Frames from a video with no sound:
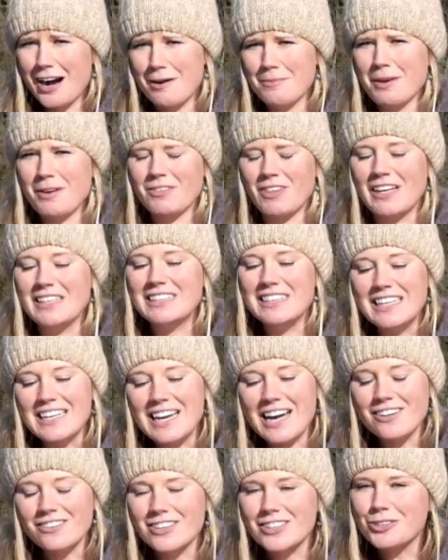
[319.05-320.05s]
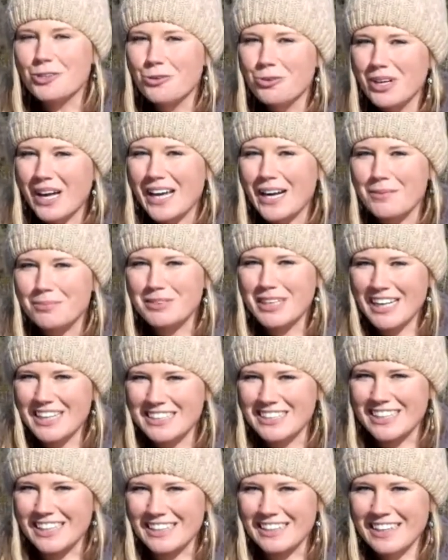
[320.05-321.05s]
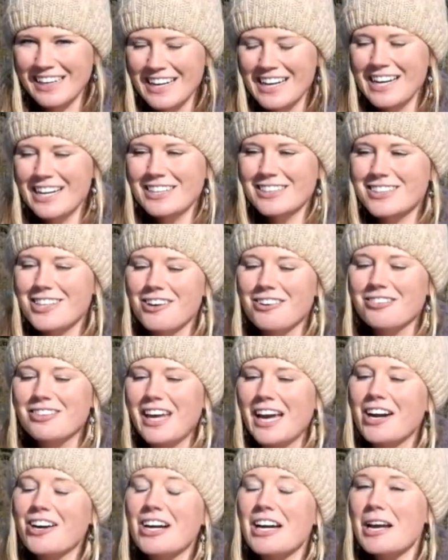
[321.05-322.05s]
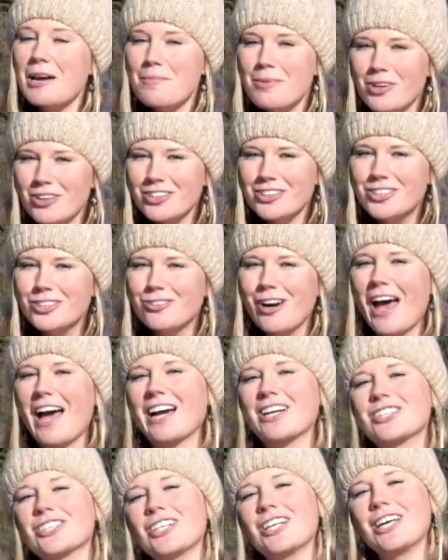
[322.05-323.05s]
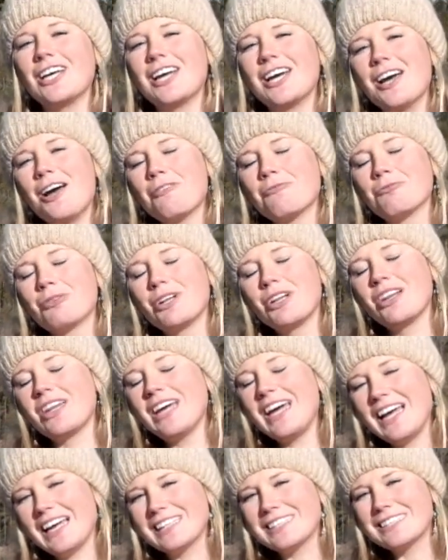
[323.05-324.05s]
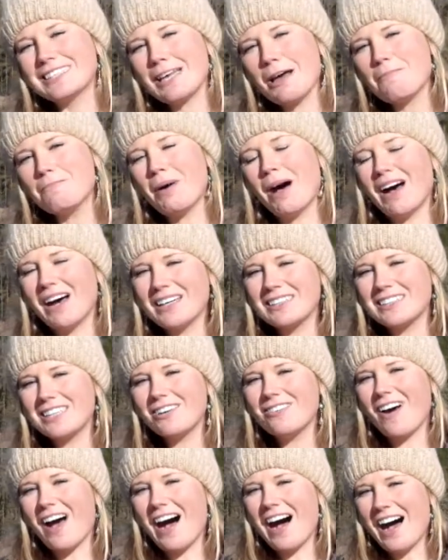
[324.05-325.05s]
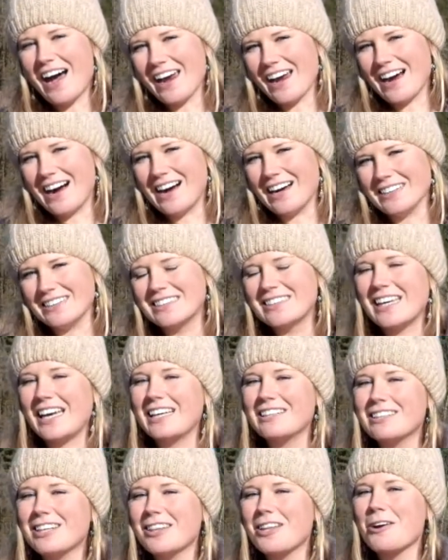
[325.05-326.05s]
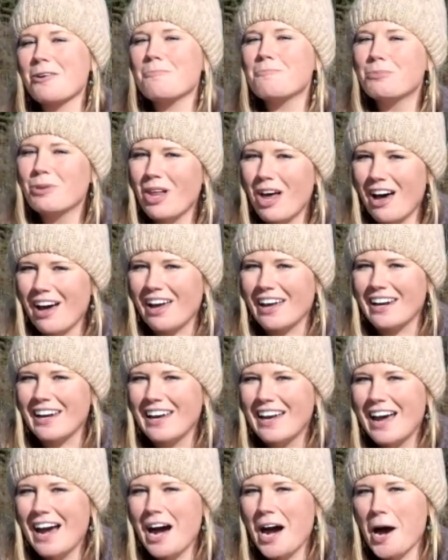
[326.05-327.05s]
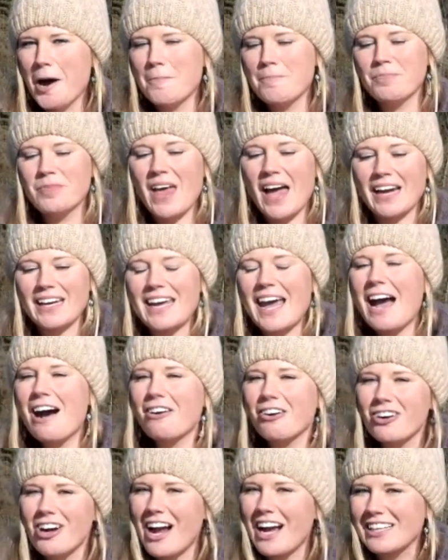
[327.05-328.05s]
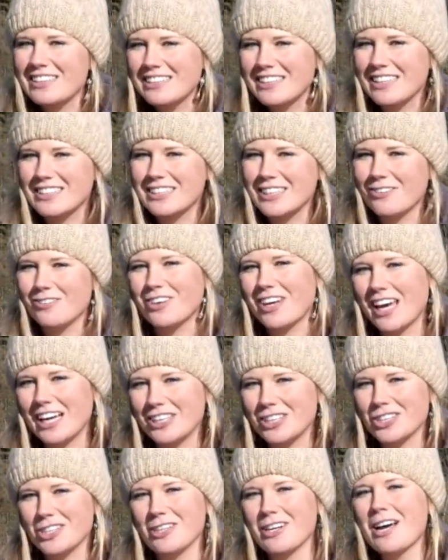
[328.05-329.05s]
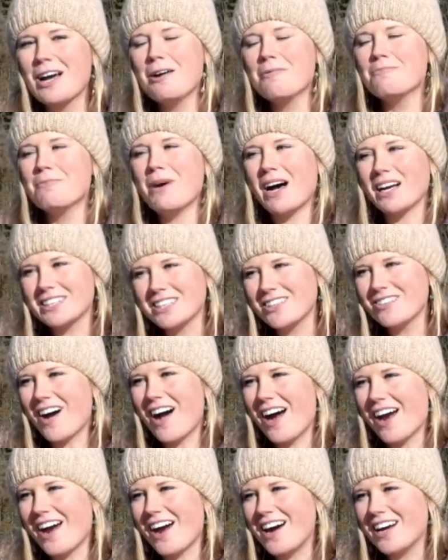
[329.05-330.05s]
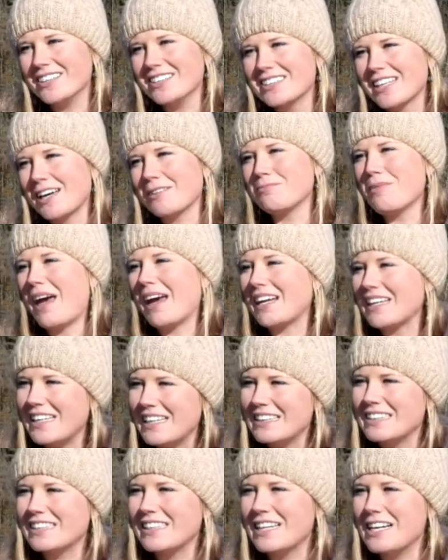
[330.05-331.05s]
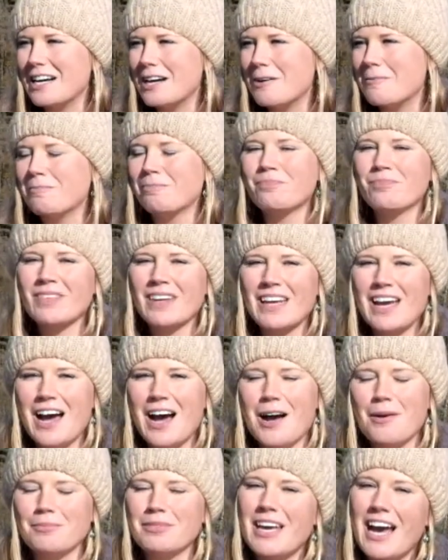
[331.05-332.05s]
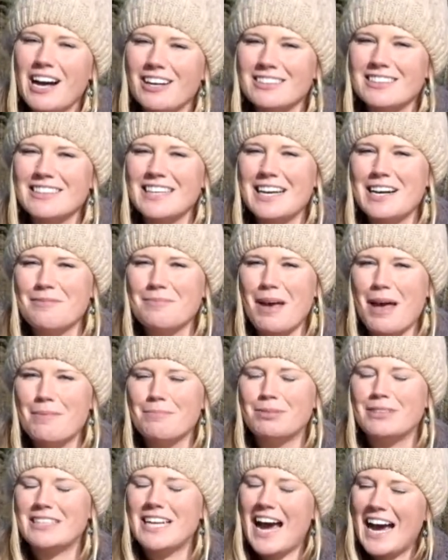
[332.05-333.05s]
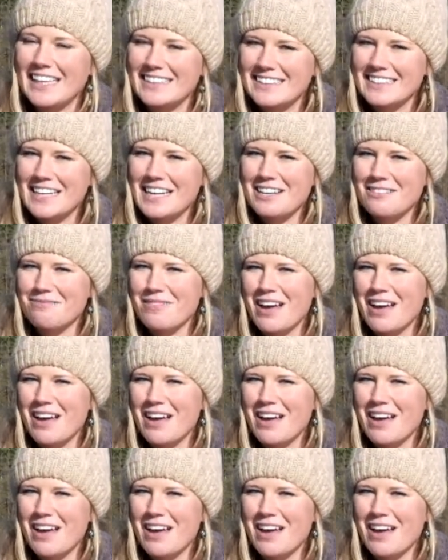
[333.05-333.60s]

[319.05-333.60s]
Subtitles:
if they didn't have this cool adaptation. So they're able to actually release positive ions into their blood that counteracts the acidification. Positive ions like magnesium, calcium, and potassium,